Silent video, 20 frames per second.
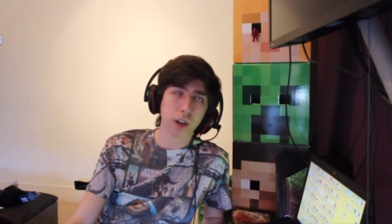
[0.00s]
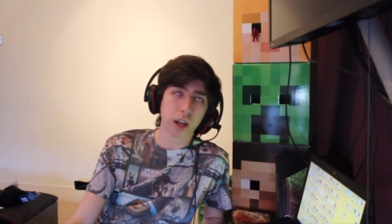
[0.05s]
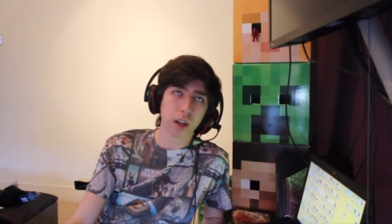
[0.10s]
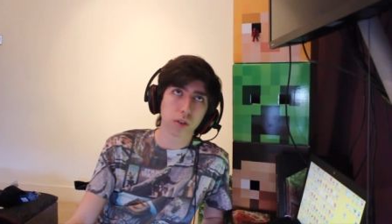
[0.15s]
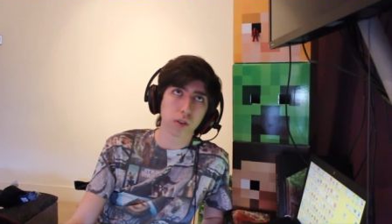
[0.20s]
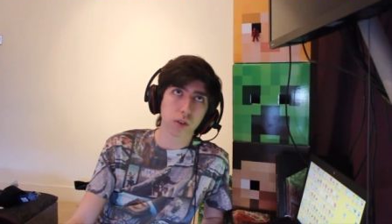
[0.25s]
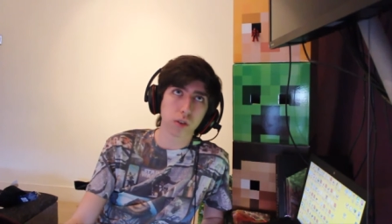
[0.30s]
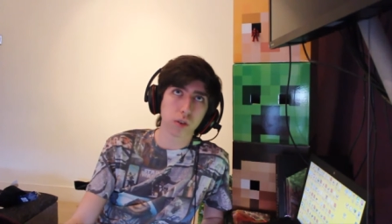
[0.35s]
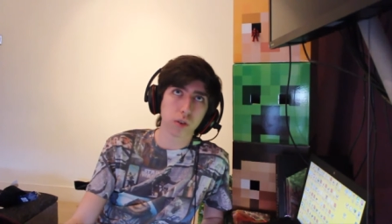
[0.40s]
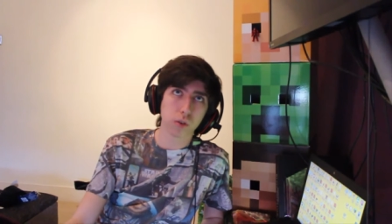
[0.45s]
I'll
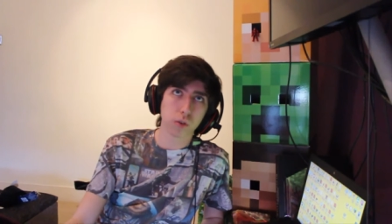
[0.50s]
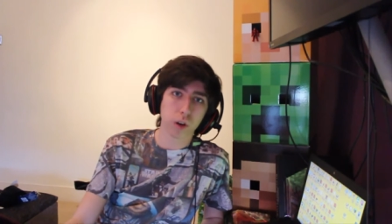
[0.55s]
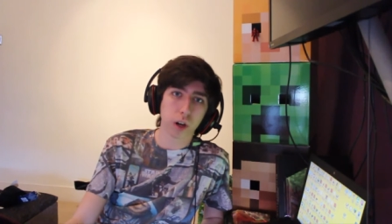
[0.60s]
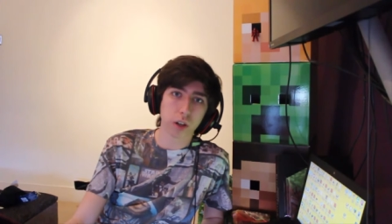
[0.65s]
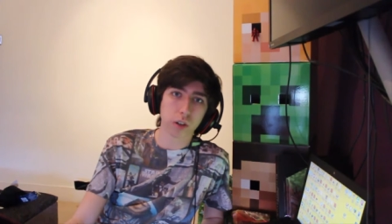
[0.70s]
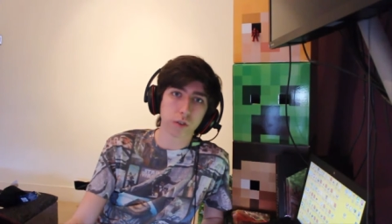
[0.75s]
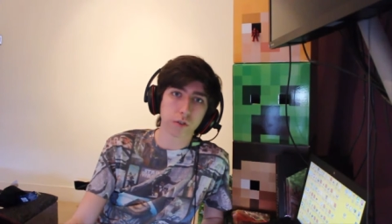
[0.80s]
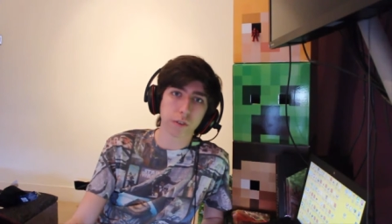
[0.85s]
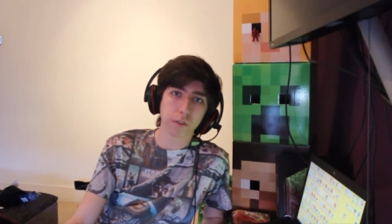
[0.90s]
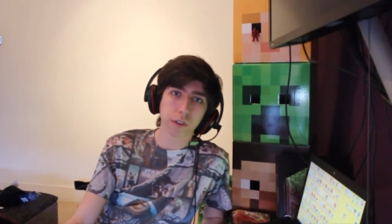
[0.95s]
do
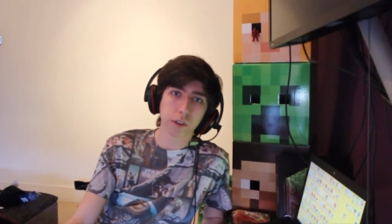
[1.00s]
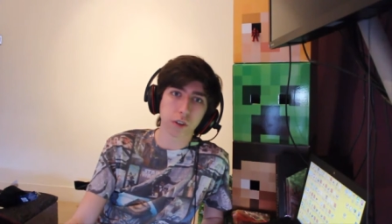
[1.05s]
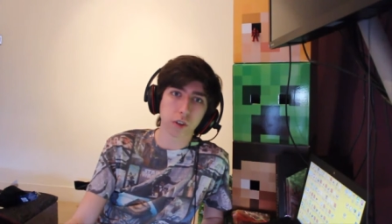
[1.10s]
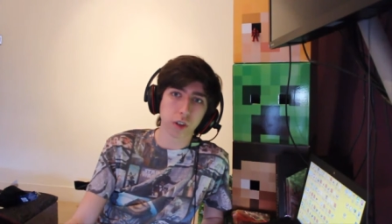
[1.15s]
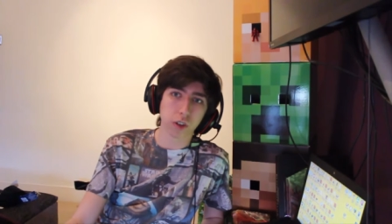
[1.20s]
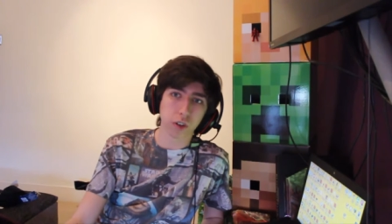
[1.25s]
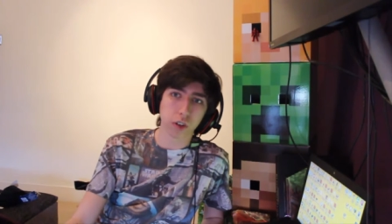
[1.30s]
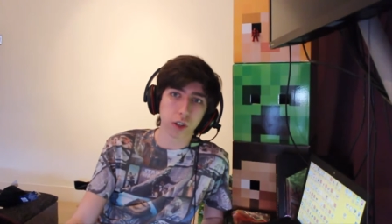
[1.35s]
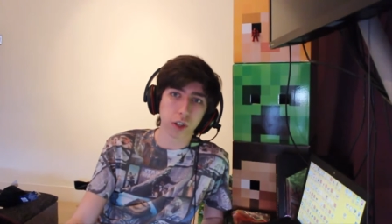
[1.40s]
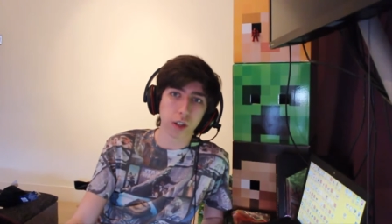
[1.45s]

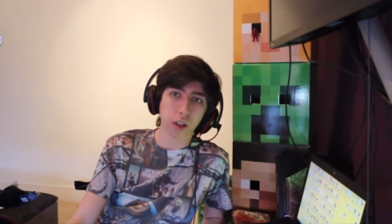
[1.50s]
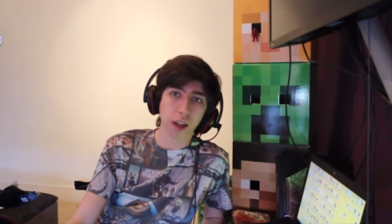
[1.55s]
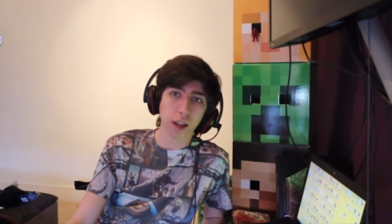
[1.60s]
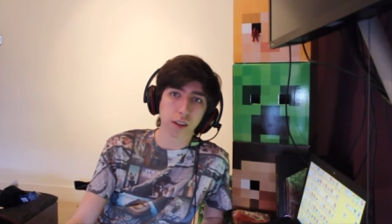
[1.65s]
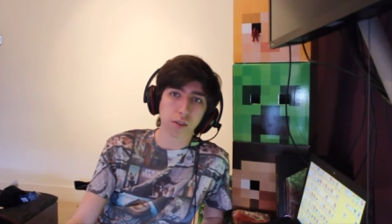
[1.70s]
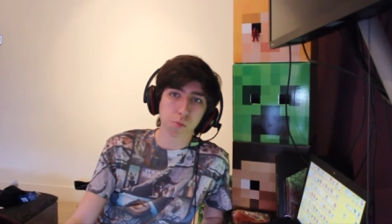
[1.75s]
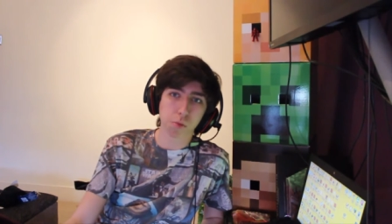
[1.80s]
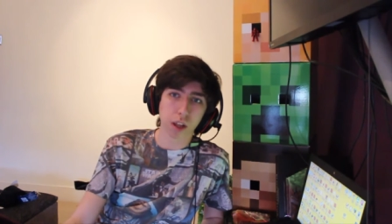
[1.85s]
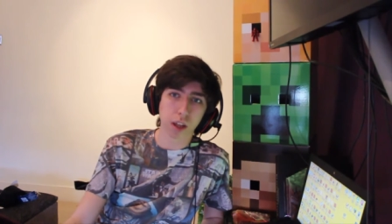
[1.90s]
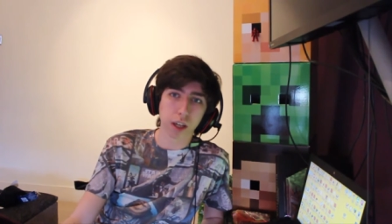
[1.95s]
150cc
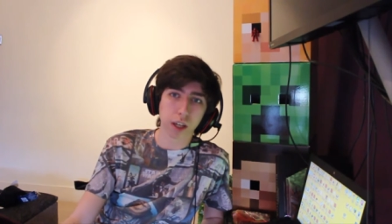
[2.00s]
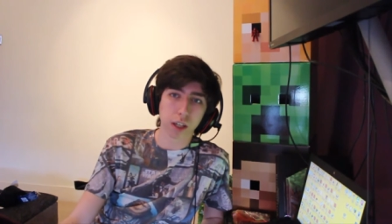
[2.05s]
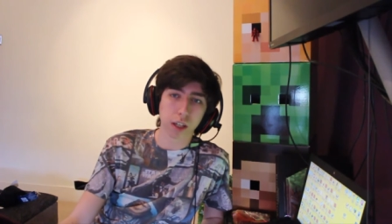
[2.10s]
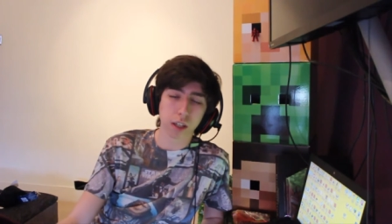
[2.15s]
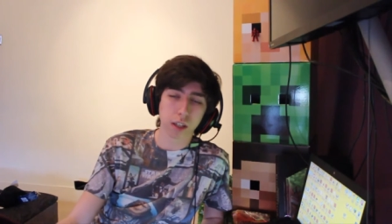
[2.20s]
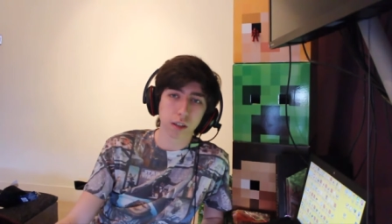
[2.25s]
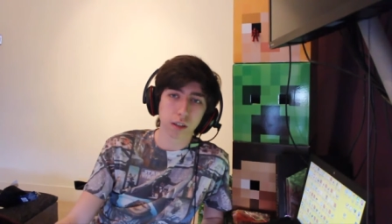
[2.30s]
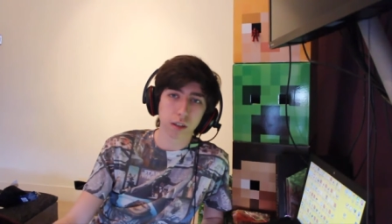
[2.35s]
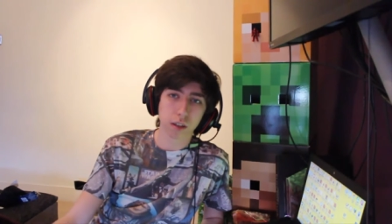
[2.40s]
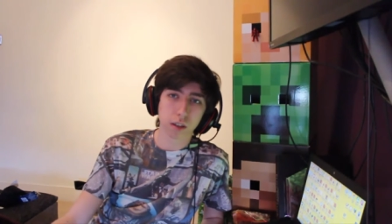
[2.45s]
let's play
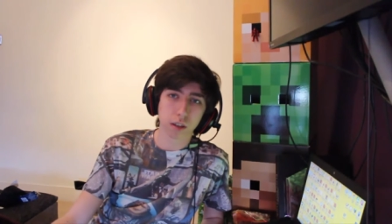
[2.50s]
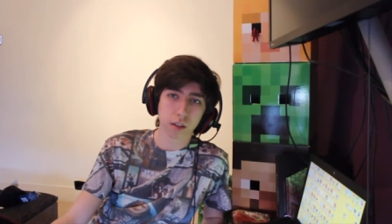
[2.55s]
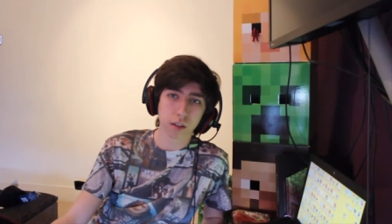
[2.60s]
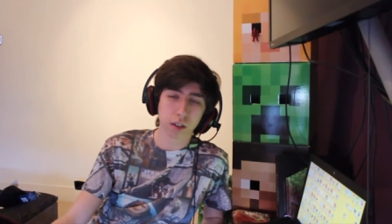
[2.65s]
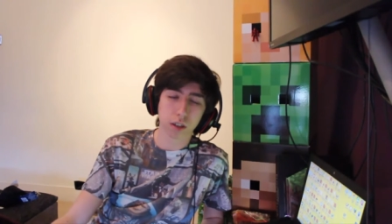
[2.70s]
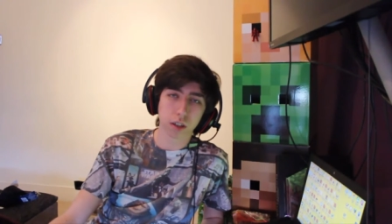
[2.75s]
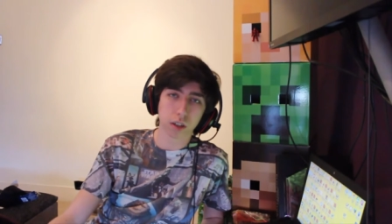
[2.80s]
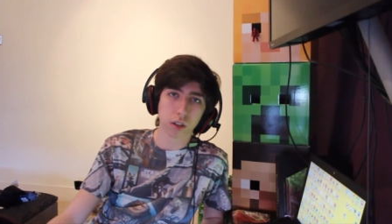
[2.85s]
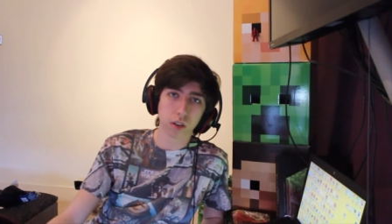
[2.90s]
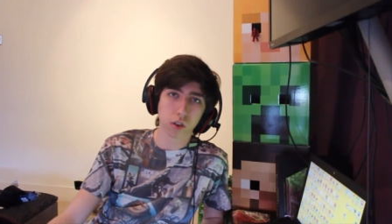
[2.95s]

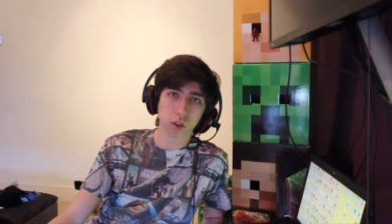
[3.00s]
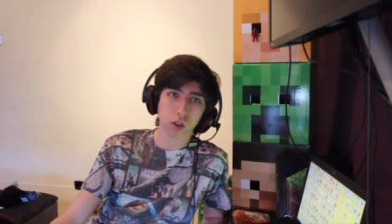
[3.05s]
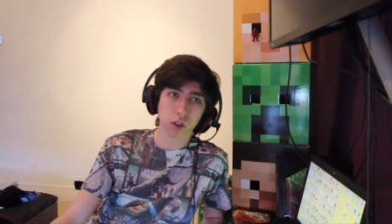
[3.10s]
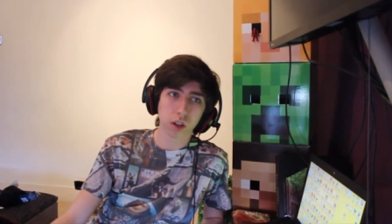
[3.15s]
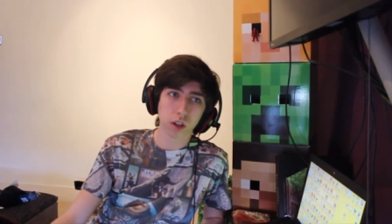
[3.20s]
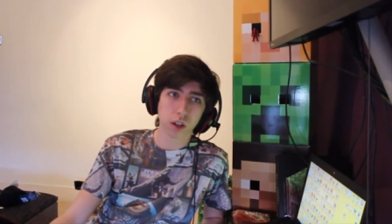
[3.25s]
because